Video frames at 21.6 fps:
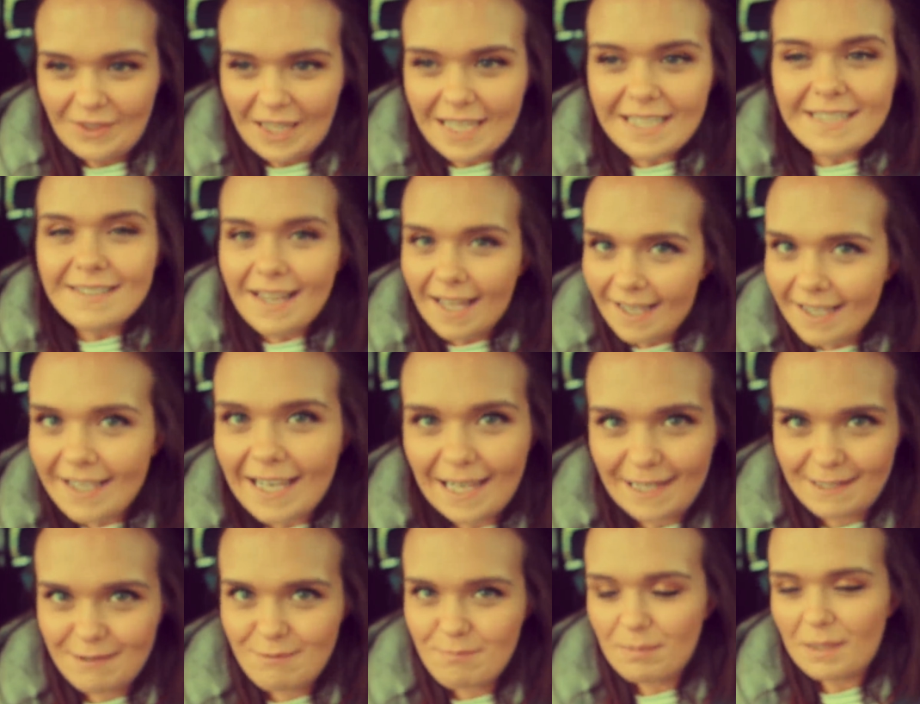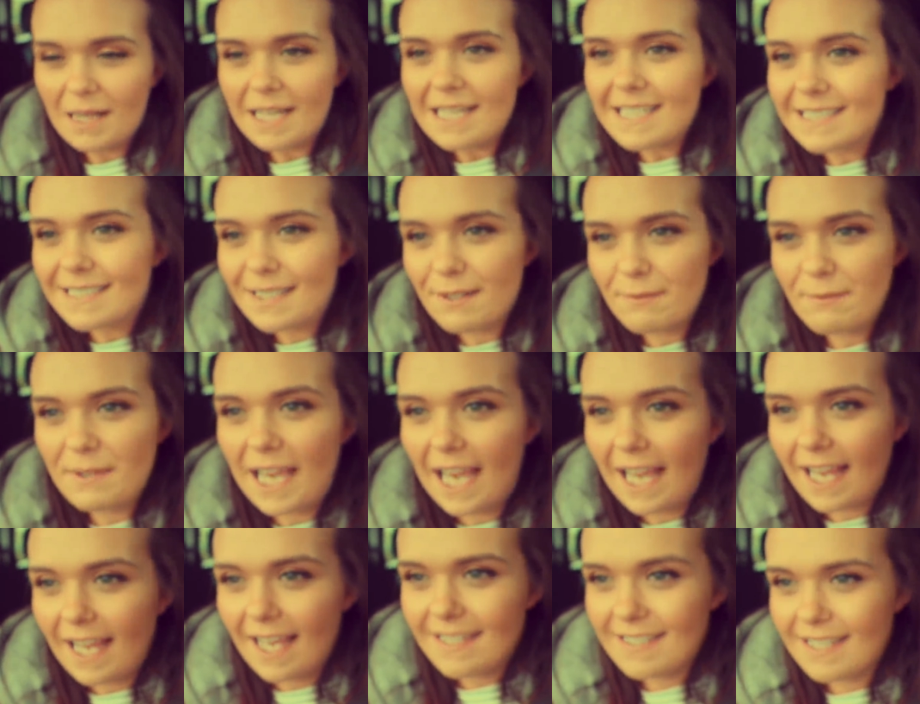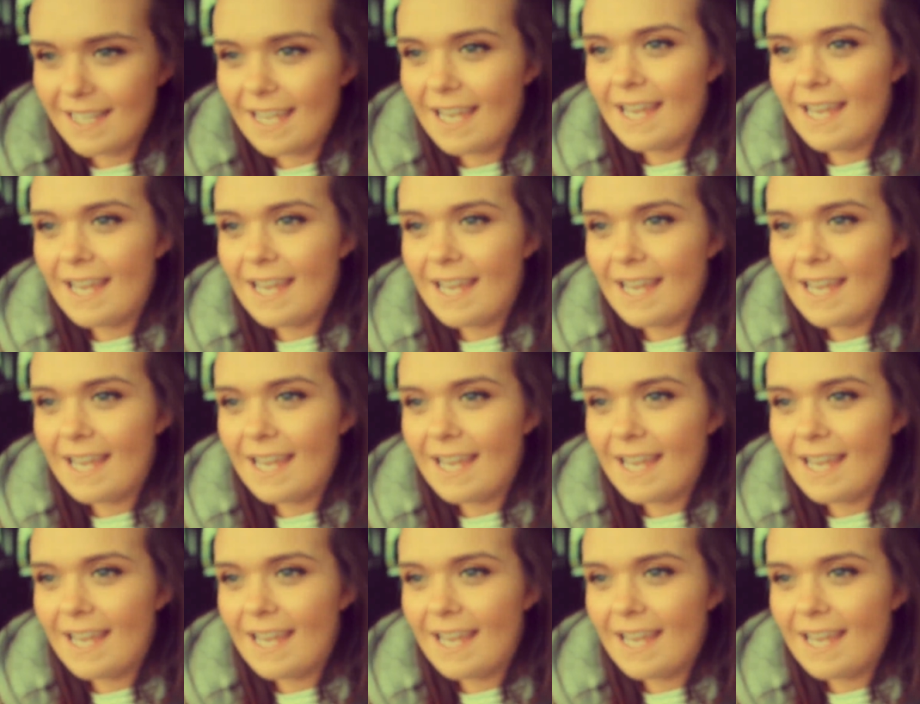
It's that kind of place. So we had